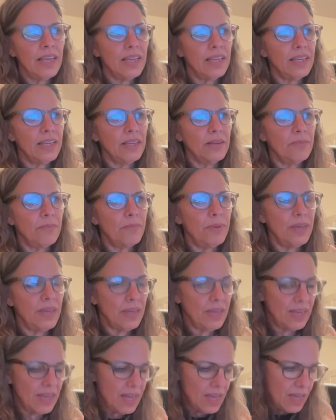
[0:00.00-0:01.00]
It can
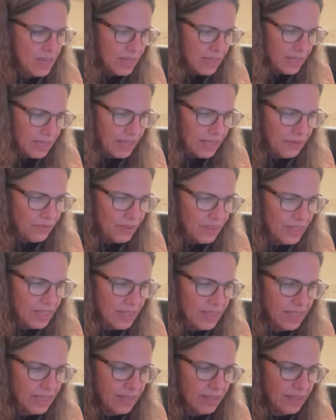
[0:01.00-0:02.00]
be, given
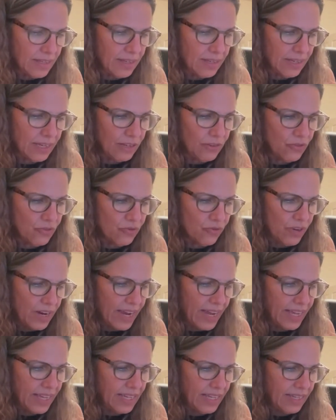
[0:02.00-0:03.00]
that this is a
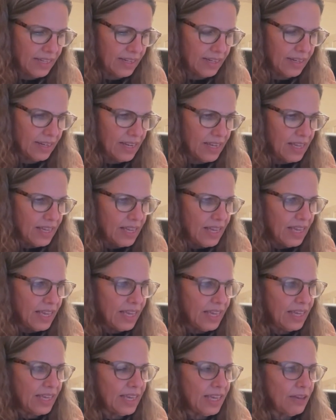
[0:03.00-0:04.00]
dragon,
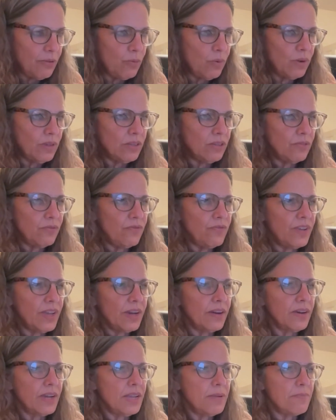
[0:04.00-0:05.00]
he was
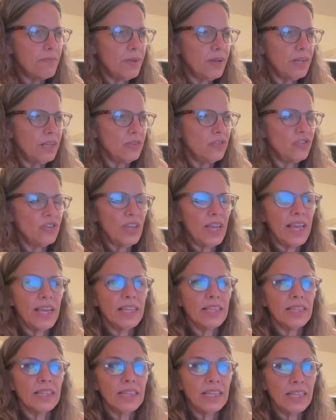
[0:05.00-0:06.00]
very much
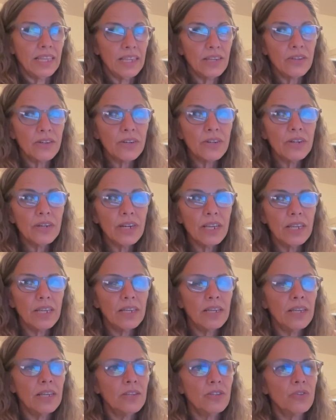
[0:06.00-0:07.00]
a leader
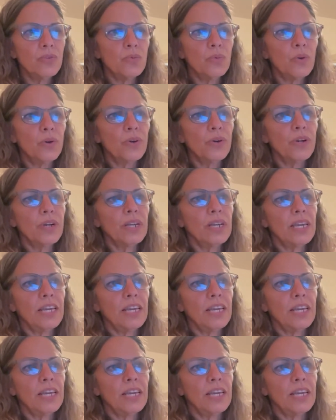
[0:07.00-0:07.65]
in his work.